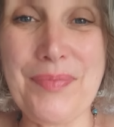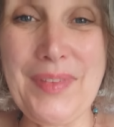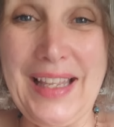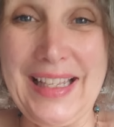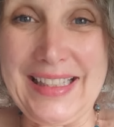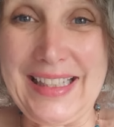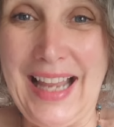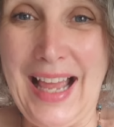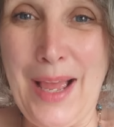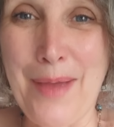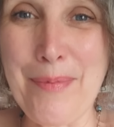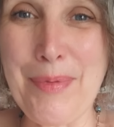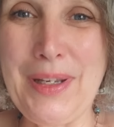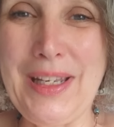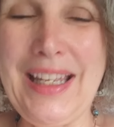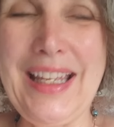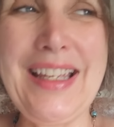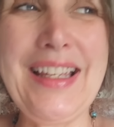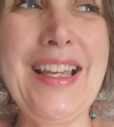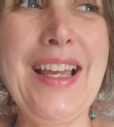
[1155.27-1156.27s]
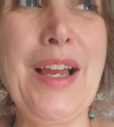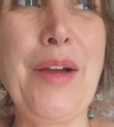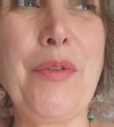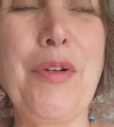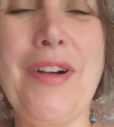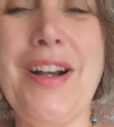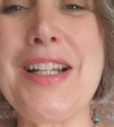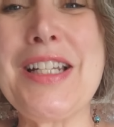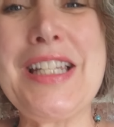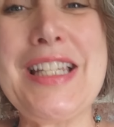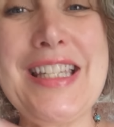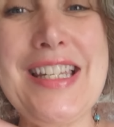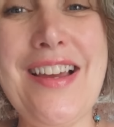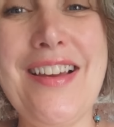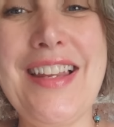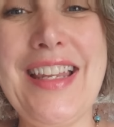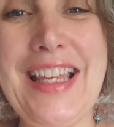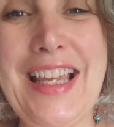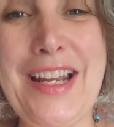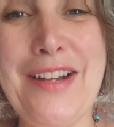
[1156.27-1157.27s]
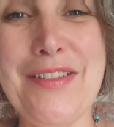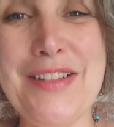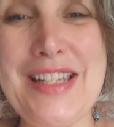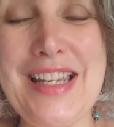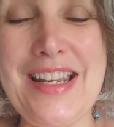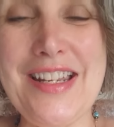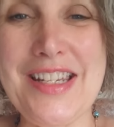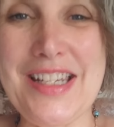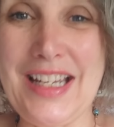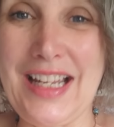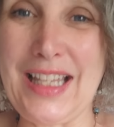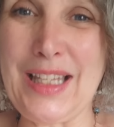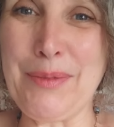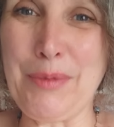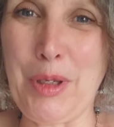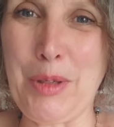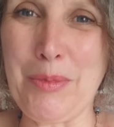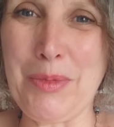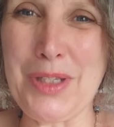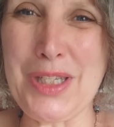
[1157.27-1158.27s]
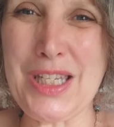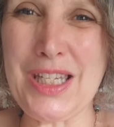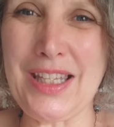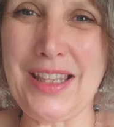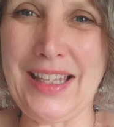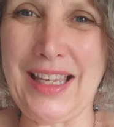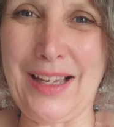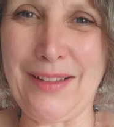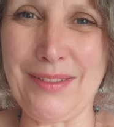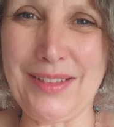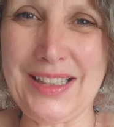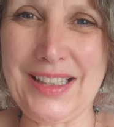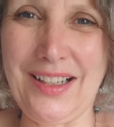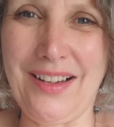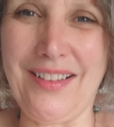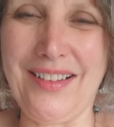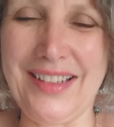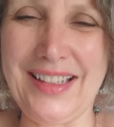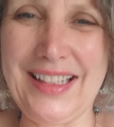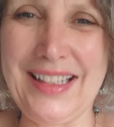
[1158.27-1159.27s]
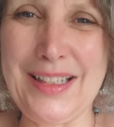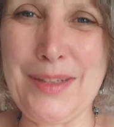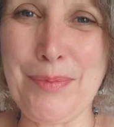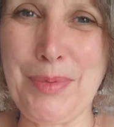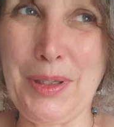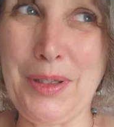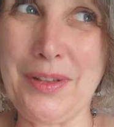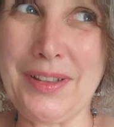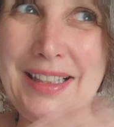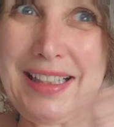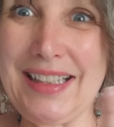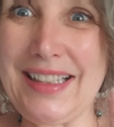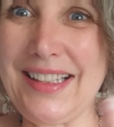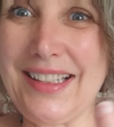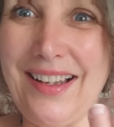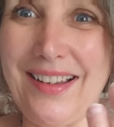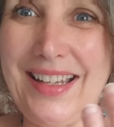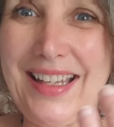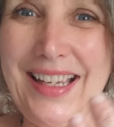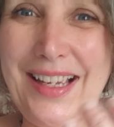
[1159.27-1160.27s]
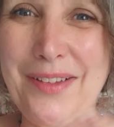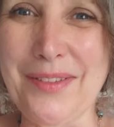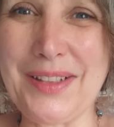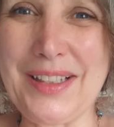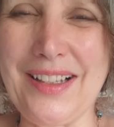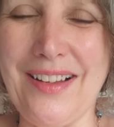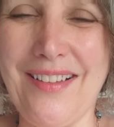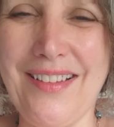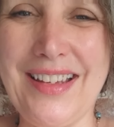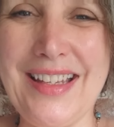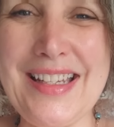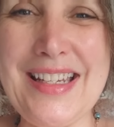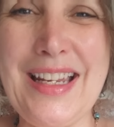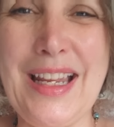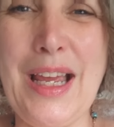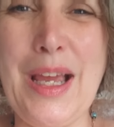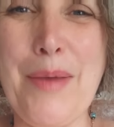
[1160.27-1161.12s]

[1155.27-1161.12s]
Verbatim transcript: It's happening. We're actually turning our attention at the moment to the outside because it's sunny outside.